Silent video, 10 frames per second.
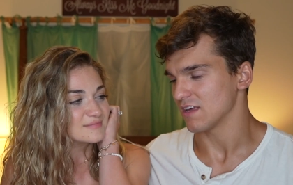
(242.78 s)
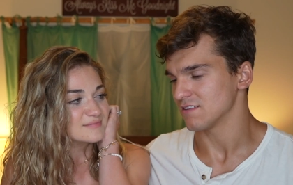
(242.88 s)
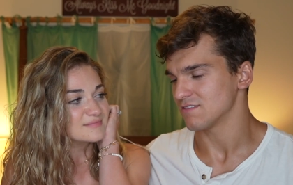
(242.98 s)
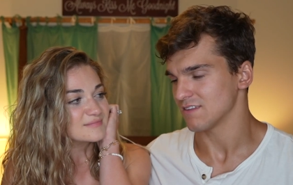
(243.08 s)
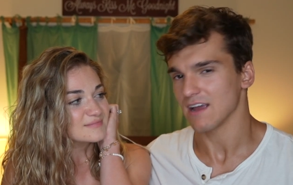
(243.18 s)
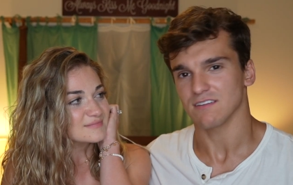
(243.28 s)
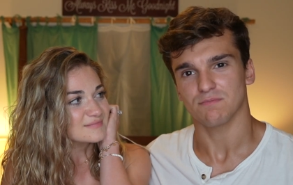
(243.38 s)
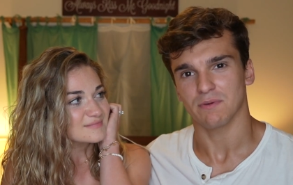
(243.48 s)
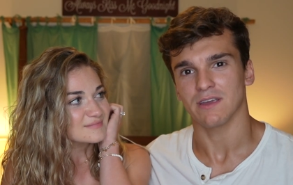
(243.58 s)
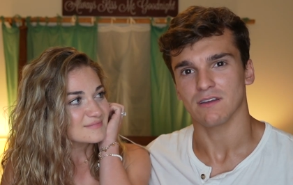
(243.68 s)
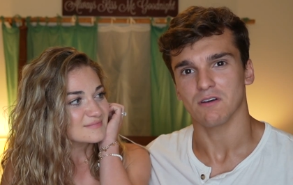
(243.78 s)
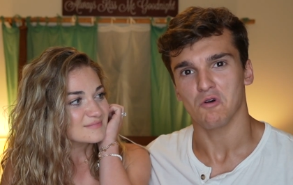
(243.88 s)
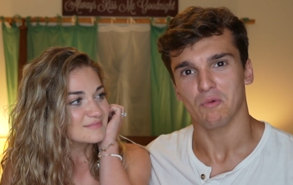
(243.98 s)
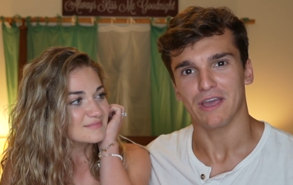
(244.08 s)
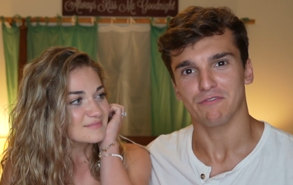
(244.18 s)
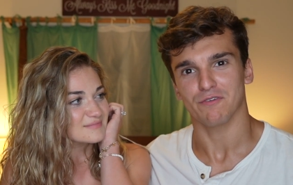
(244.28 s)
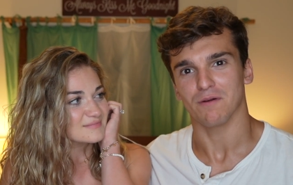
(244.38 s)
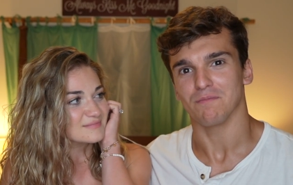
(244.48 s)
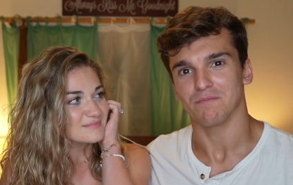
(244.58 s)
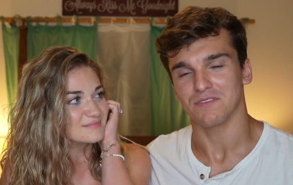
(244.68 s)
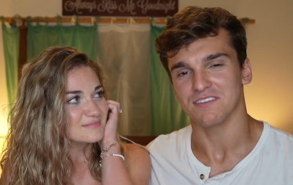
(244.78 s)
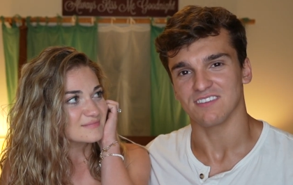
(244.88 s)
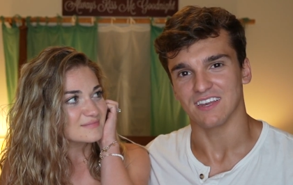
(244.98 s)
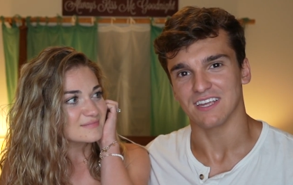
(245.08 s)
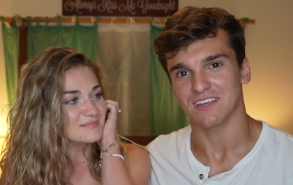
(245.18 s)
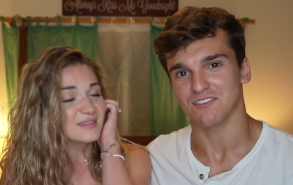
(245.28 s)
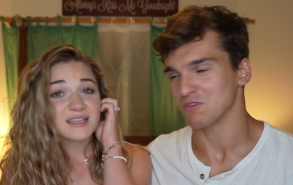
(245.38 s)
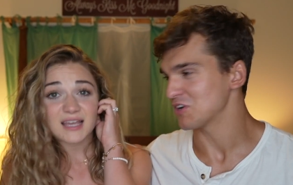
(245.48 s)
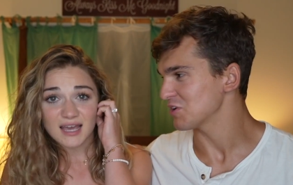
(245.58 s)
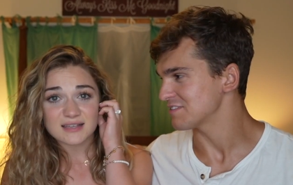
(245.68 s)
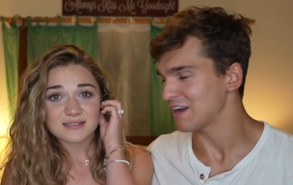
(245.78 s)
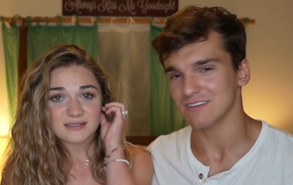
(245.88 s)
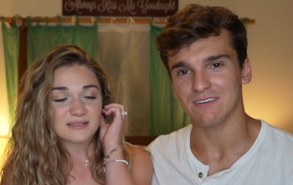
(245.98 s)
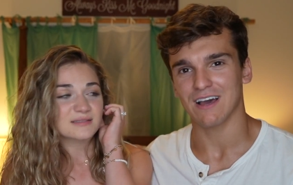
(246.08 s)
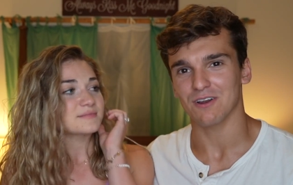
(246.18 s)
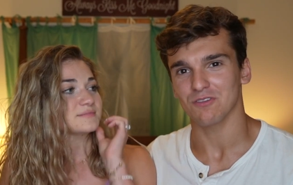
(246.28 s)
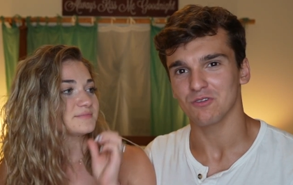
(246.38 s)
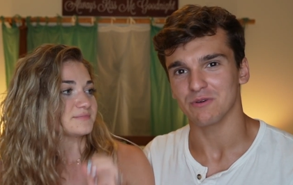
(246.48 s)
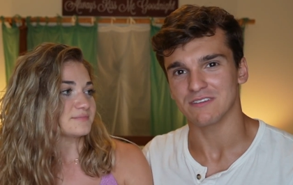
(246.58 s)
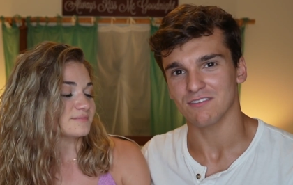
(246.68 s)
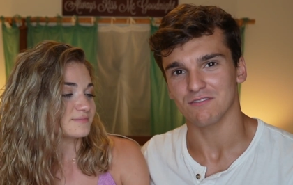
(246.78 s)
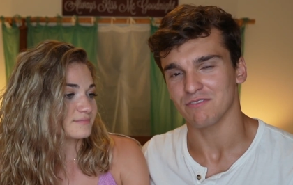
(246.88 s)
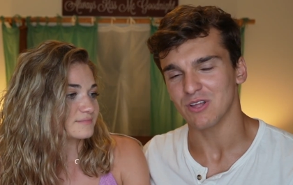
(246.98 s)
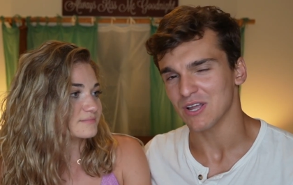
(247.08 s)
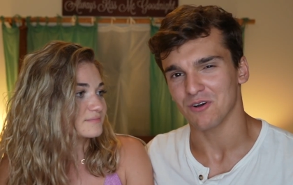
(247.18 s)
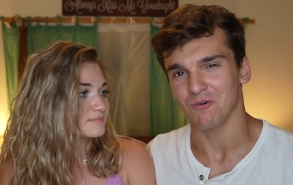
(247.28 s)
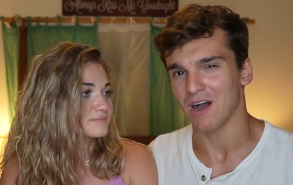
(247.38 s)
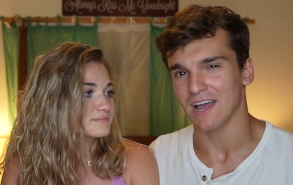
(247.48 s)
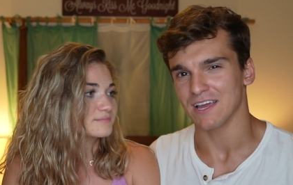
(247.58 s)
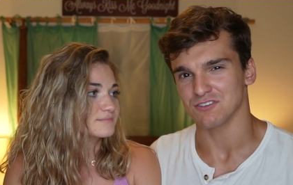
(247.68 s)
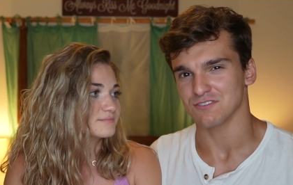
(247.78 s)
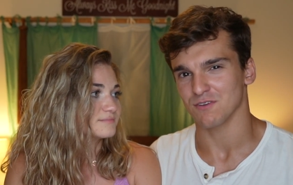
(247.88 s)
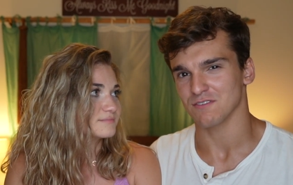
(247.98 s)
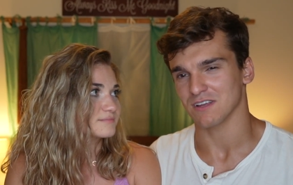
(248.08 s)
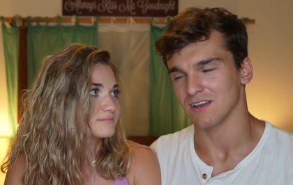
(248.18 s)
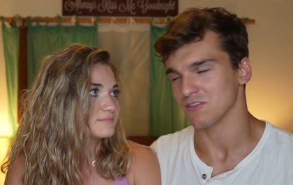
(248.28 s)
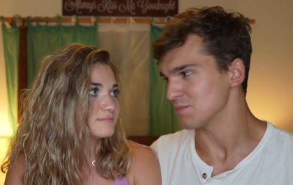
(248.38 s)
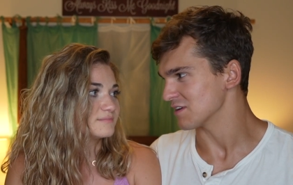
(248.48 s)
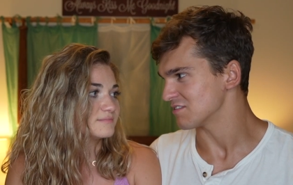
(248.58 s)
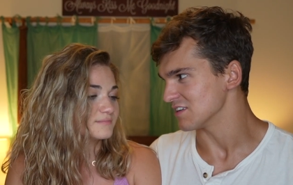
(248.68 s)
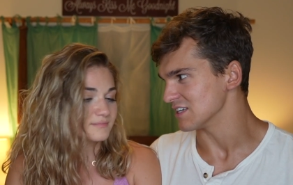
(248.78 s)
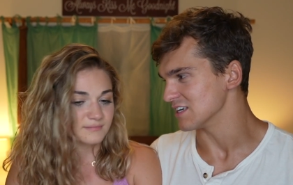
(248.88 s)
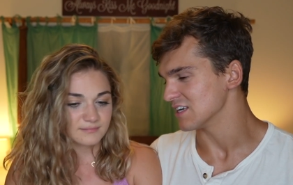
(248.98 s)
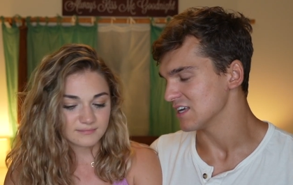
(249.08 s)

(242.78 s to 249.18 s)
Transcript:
Speaker 1: It's nice being away from the city because when yes. you're in downtown Honolulu, it doesn't feel like Hawaii. It just feels like another big city.